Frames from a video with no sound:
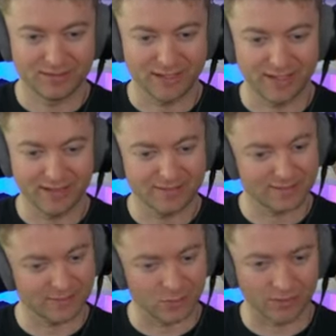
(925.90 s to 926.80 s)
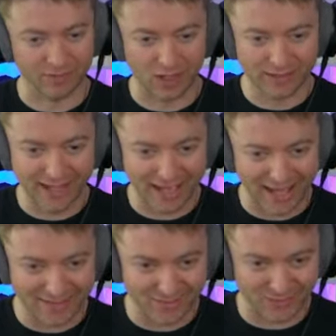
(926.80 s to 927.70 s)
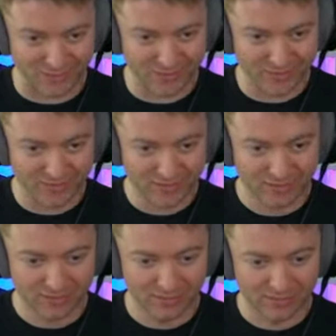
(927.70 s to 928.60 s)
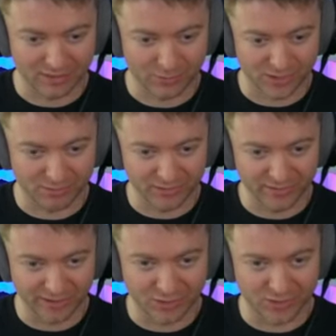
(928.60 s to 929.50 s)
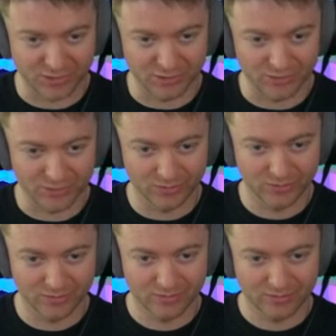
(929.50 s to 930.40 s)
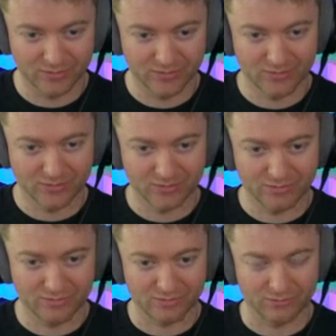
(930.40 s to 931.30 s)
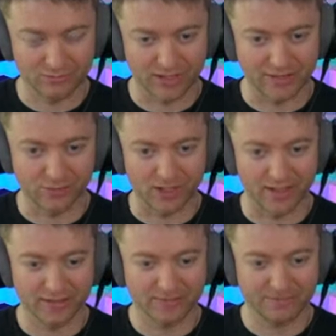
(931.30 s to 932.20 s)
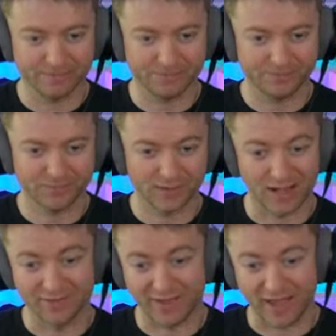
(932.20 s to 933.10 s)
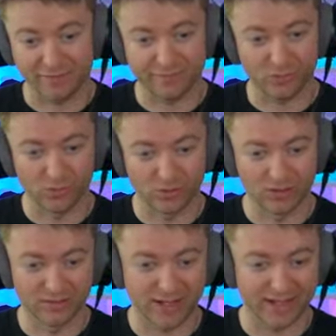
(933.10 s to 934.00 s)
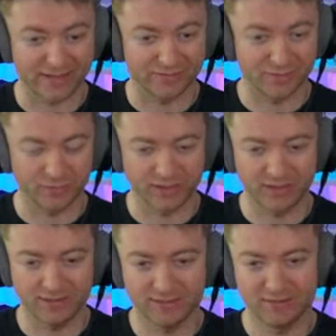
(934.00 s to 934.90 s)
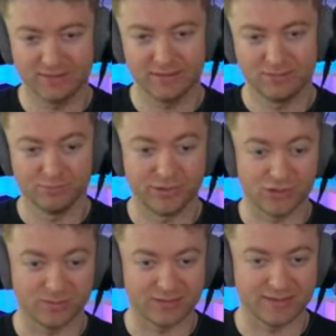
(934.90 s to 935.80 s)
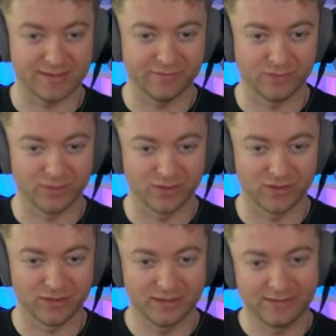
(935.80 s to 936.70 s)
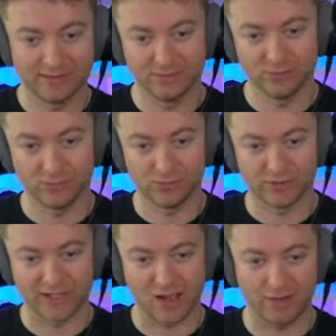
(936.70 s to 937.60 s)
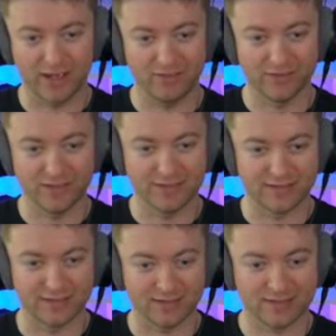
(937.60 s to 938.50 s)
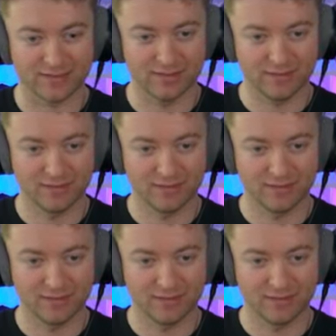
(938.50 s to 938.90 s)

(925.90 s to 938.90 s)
Takes, so I've got castles, which I believe I should do right away. I have f4, knight f3, bishop to c4. Ooh, and now I have e6.